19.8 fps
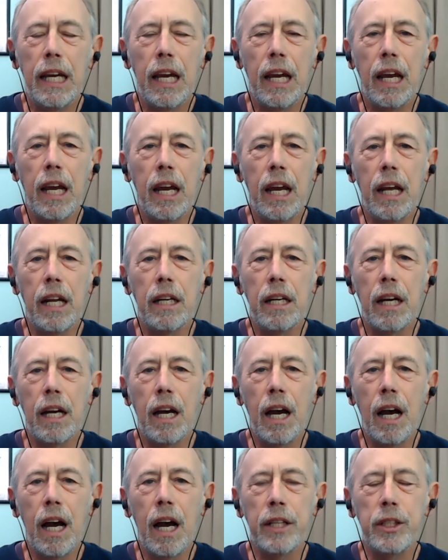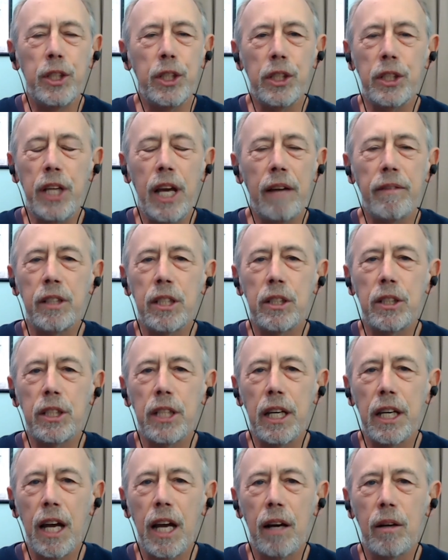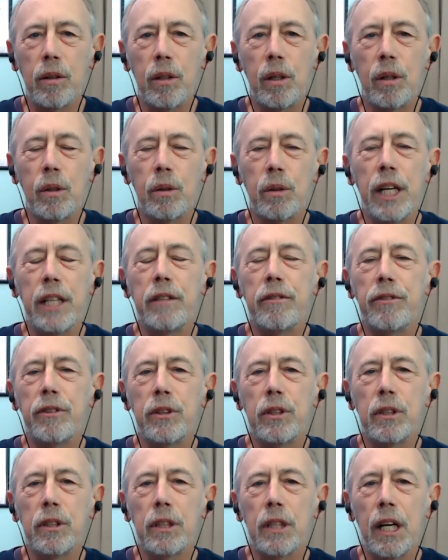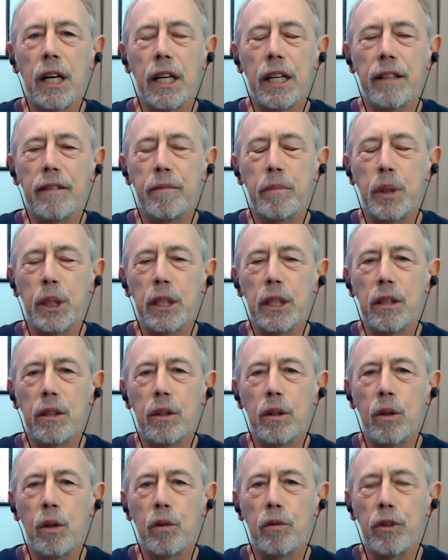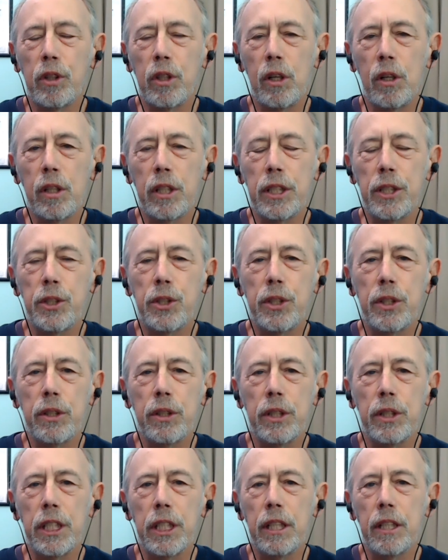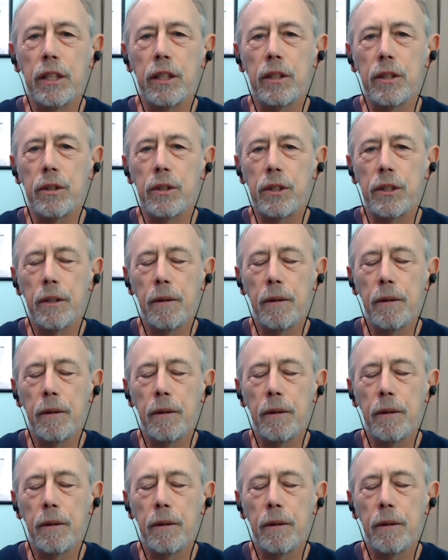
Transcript: And I just have to say how grateful I have been over all these 30 years